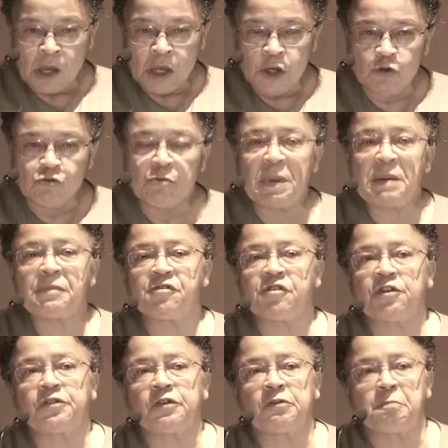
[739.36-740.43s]
you remember
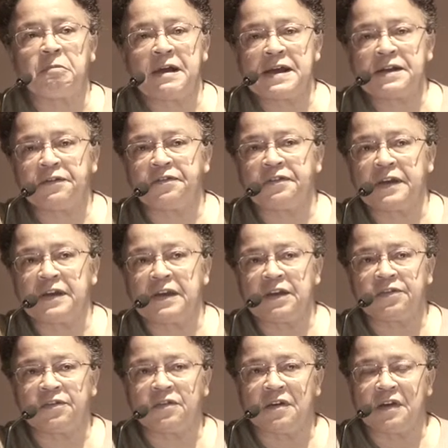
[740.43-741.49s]
Justice Brand said
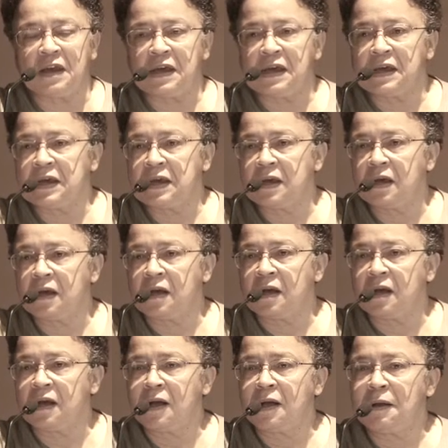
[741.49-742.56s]
yesterday
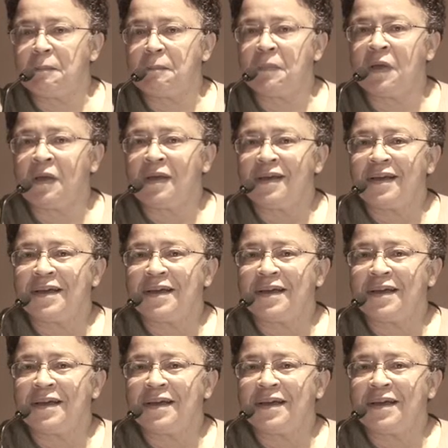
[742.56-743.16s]
um,